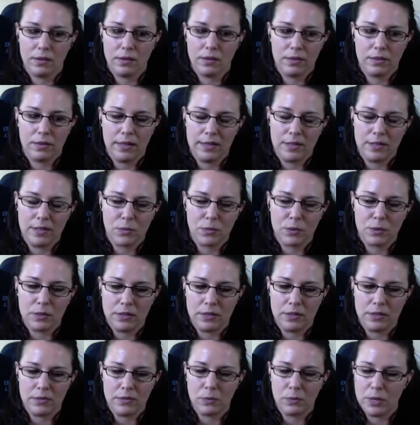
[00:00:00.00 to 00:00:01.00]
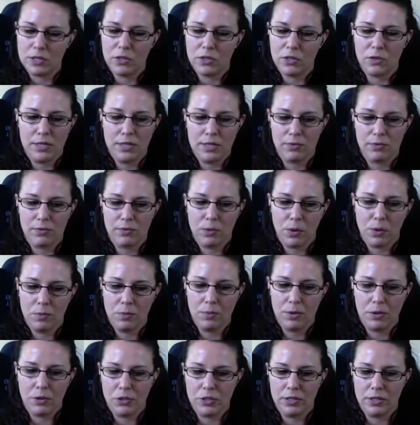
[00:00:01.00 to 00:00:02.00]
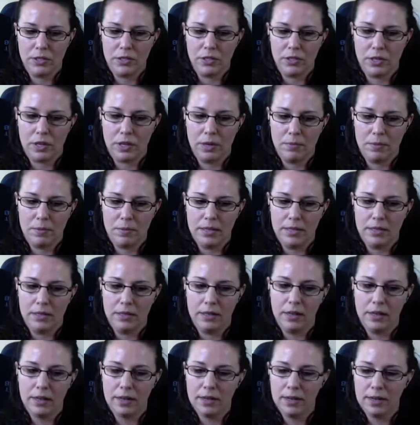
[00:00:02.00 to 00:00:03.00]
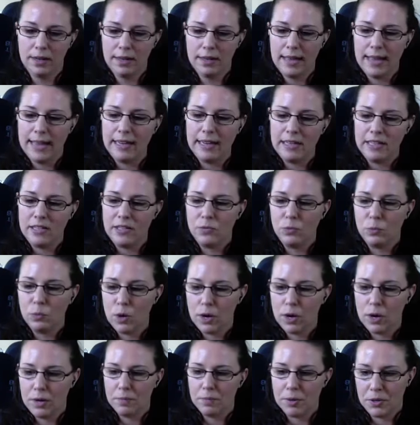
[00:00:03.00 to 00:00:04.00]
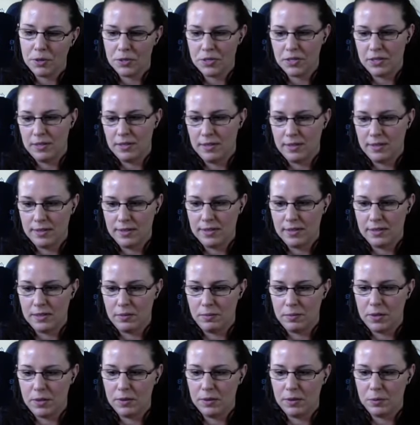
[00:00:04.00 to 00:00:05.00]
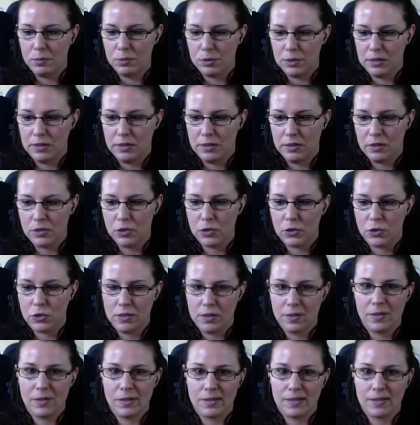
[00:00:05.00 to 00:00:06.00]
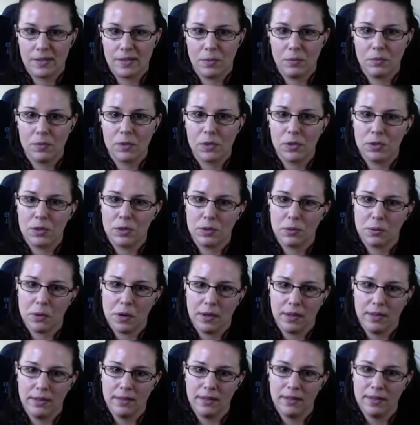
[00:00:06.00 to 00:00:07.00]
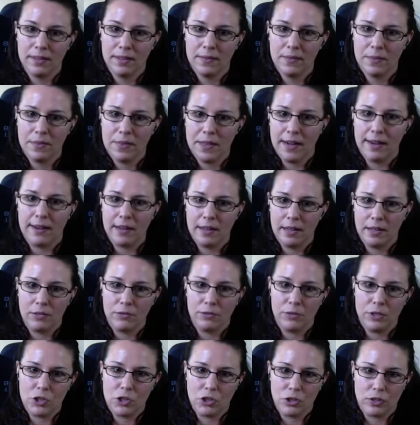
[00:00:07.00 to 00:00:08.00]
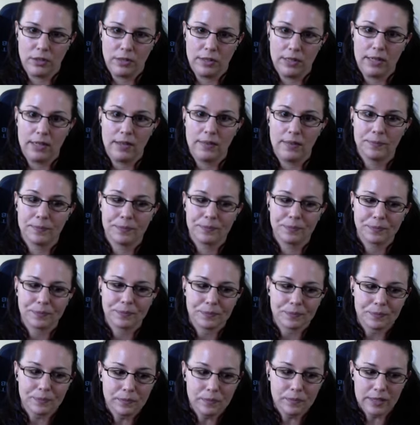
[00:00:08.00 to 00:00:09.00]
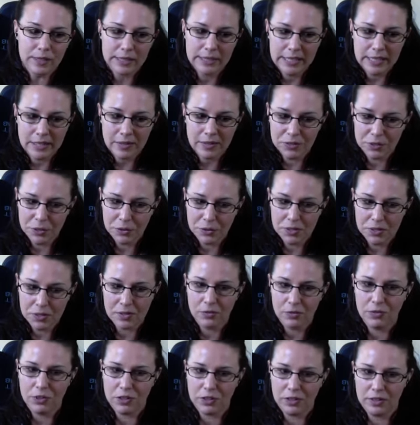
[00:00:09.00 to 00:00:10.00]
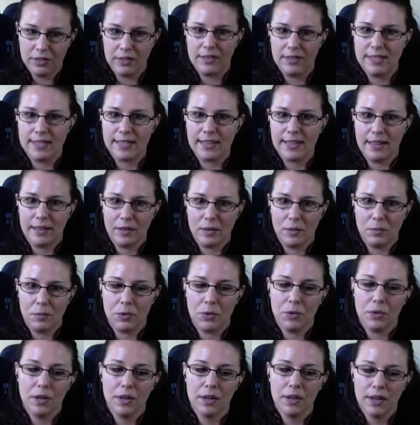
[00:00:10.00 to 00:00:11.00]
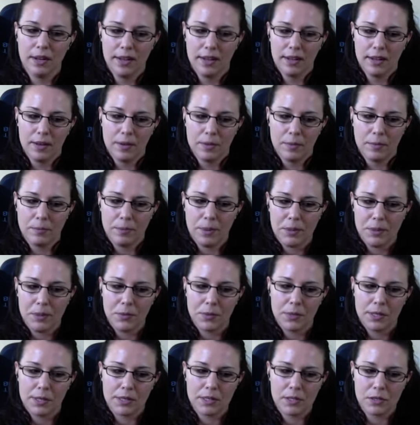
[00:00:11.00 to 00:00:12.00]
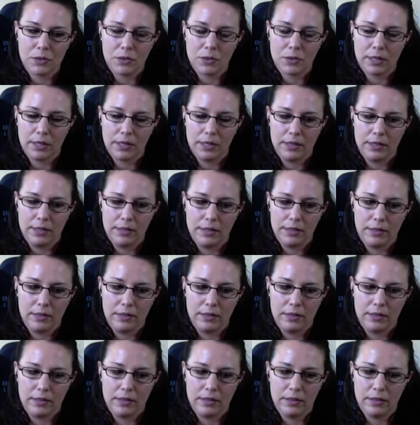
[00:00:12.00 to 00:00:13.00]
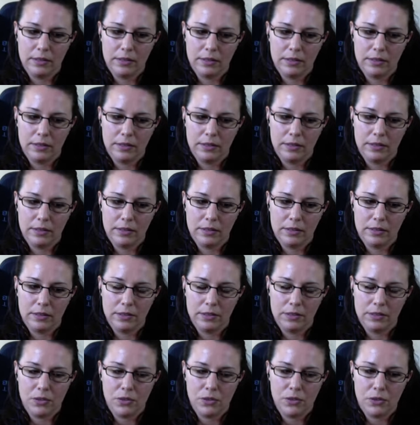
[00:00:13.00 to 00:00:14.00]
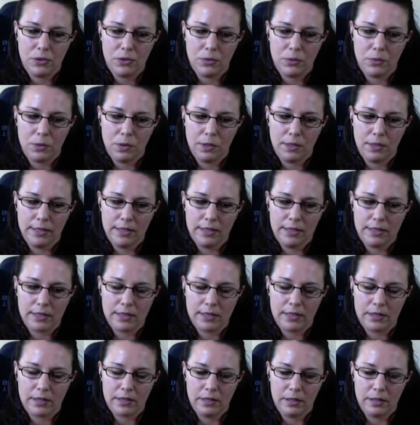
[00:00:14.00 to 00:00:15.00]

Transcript: then it's really way too easy for one person to come in, and any one person in the system can completely destroy the system. So you don't want that kind of fragility, even though it's infinitely scalable. But you also kind of, you don't want,